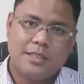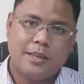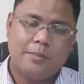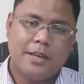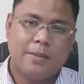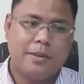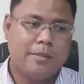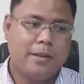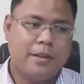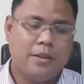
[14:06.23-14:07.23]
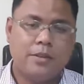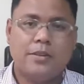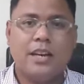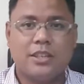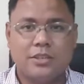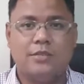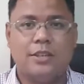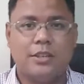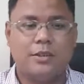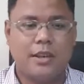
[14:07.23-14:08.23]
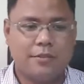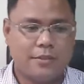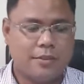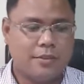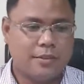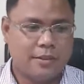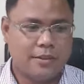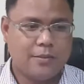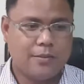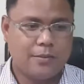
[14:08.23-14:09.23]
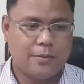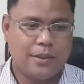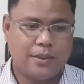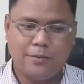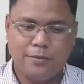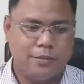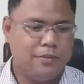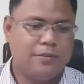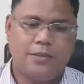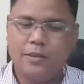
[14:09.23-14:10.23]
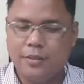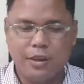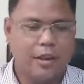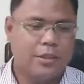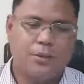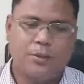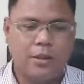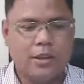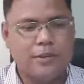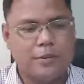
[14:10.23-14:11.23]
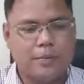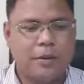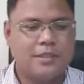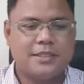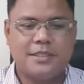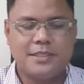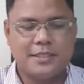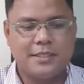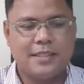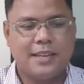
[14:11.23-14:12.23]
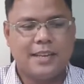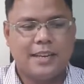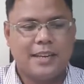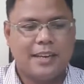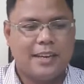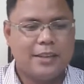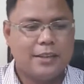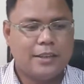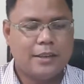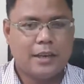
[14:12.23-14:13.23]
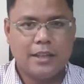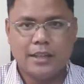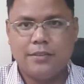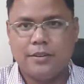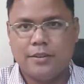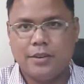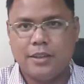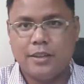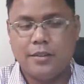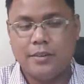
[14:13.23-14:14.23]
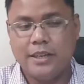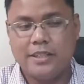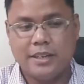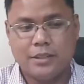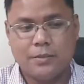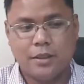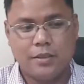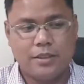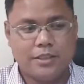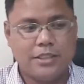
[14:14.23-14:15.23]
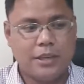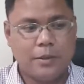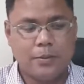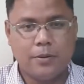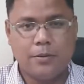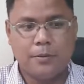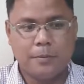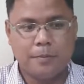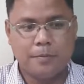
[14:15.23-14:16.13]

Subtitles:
I'll make maybe another reaction video after, when we've gone through all of the processes, and I'll give a little rating as to whether the CMO